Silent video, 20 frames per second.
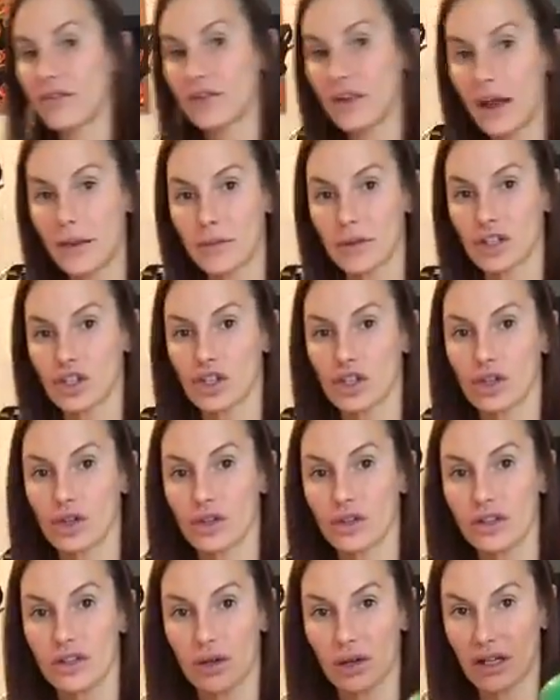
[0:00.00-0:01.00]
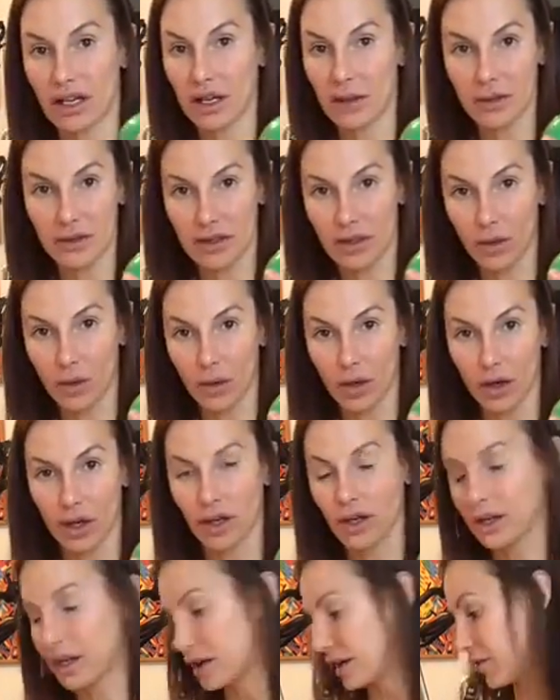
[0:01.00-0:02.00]
lemon juice, so I'd keep this at work.
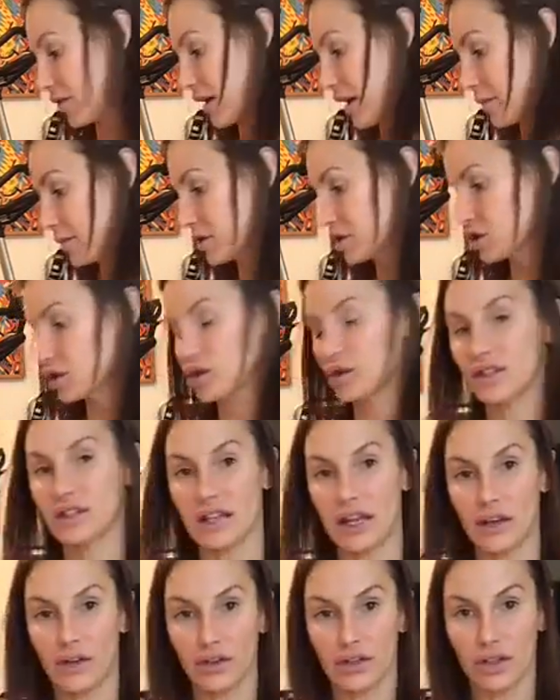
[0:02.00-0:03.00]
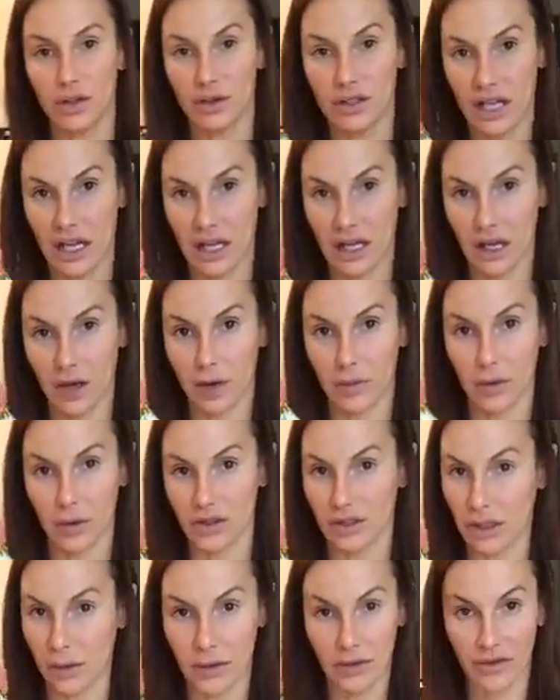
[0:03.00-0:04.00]
I'd have lemon juice. I'd also take a
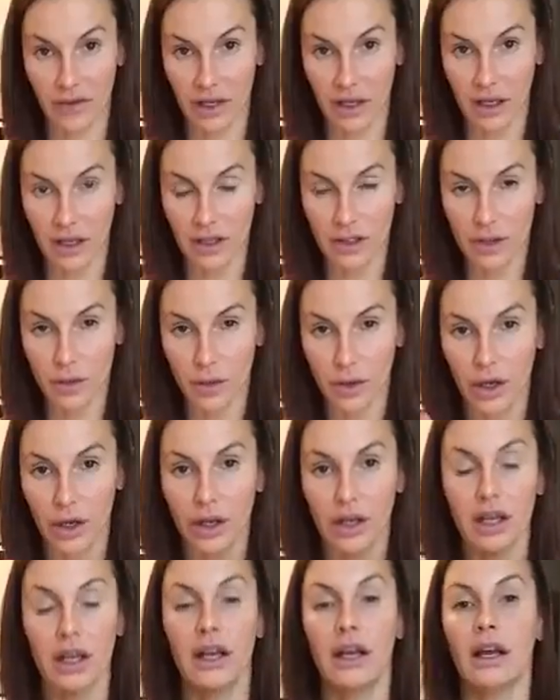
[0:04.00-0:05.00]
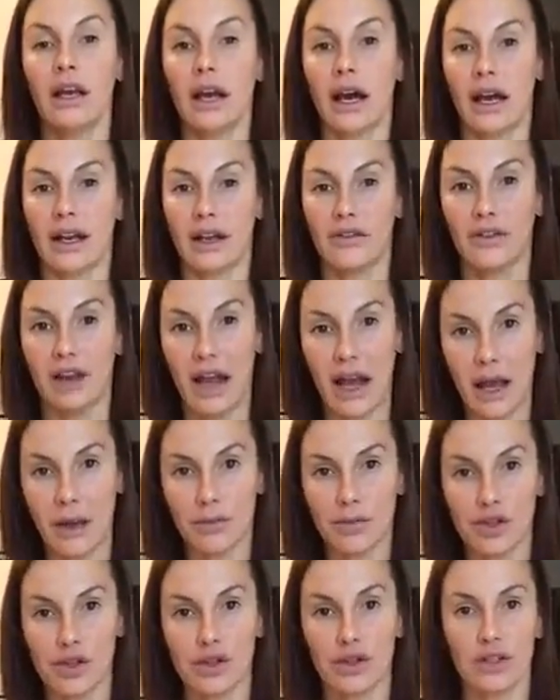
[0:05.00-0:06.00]
balsamic vinegar to work. I'd have lime
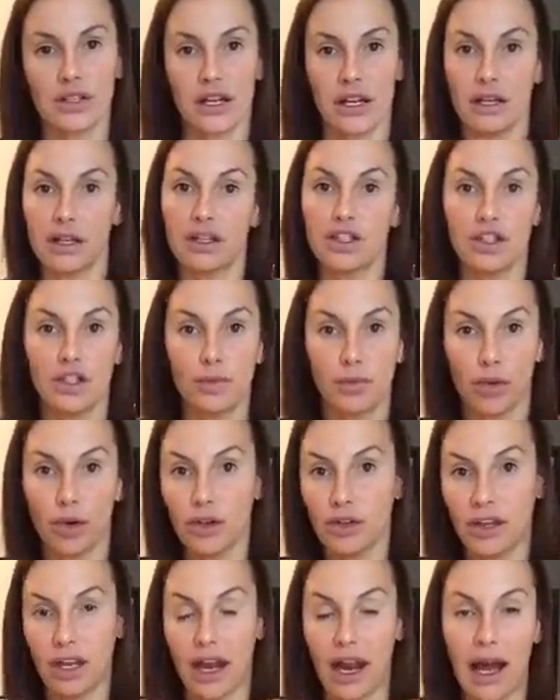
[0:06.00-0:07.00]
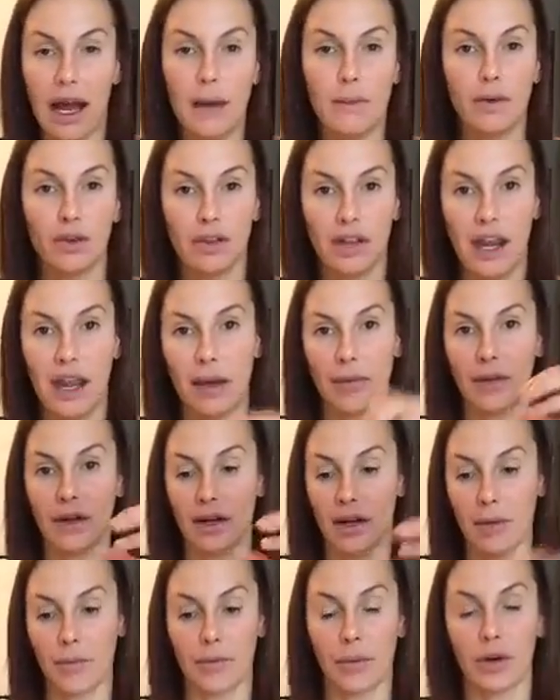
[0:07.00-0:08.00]
juice, and I'd just put the lime or the lemon
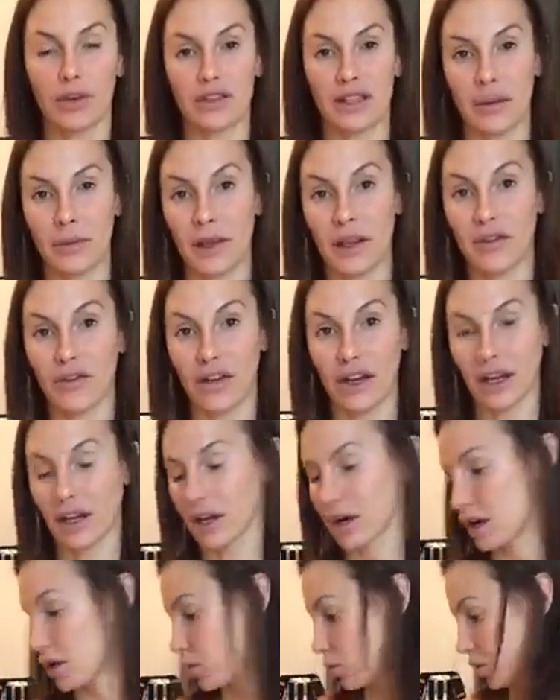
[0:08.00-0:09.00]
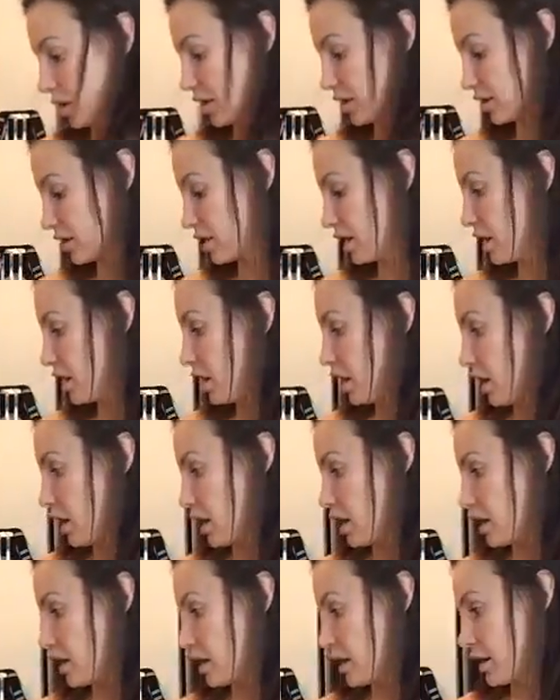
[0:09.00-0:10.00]
and balsamic vinegar with
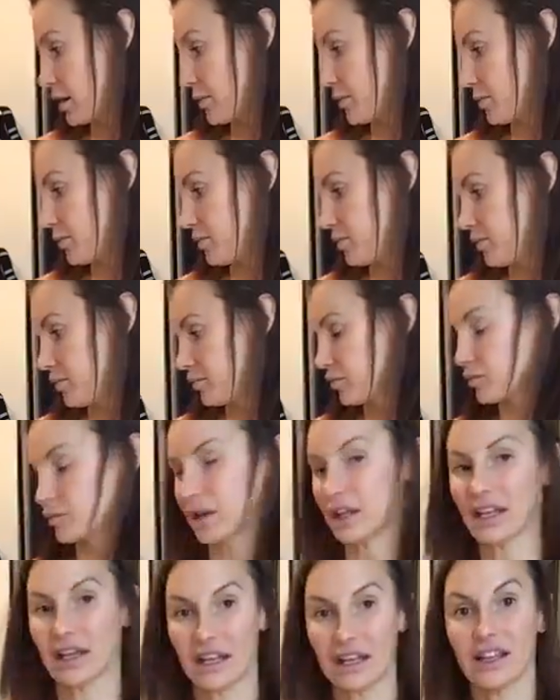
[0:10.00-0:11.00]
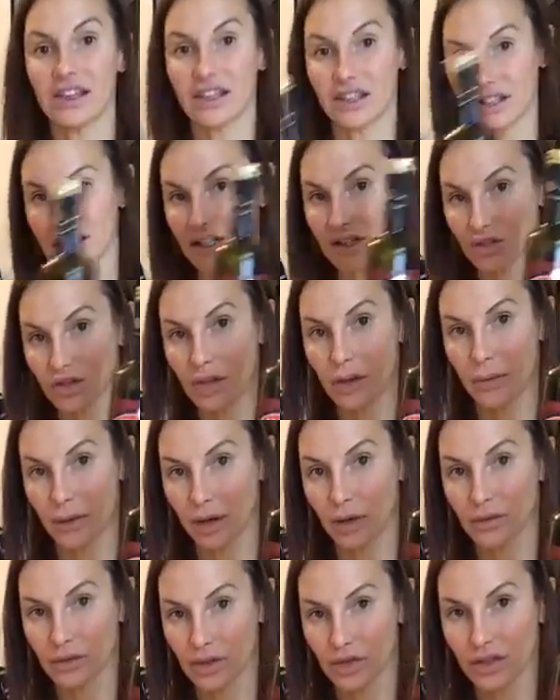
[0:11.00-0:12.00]
This literally
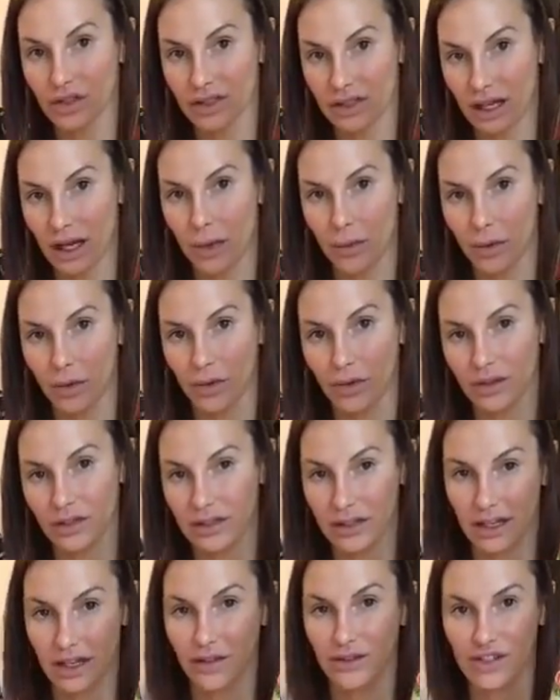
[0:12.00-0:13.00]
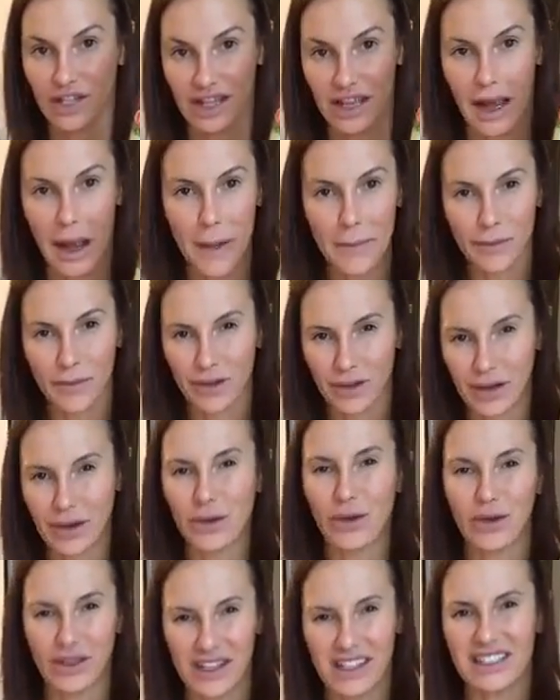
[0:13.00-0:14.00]
becomes your staple because it gives you that, oh,
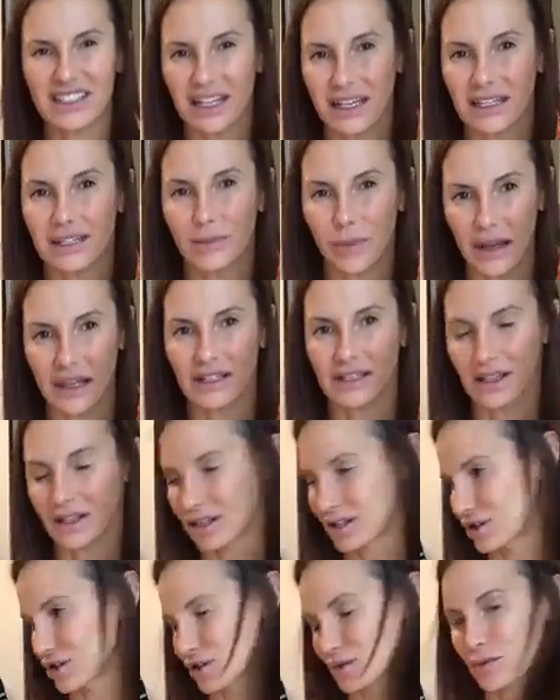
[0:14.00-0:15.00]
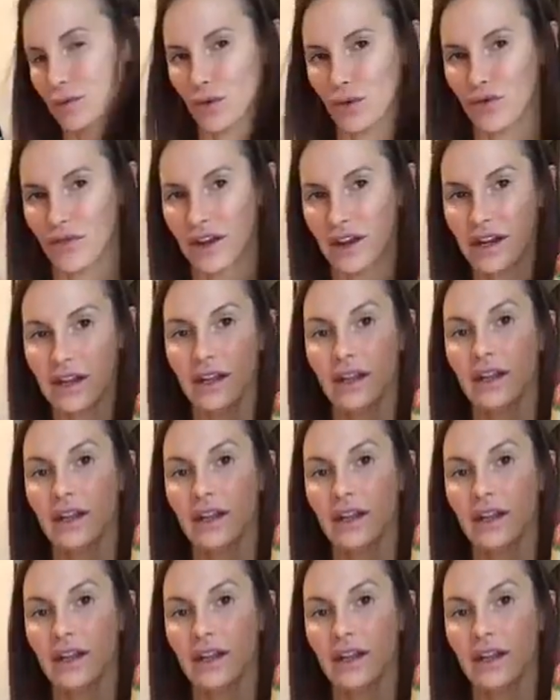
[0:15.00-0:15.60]
this tastes better than just boring.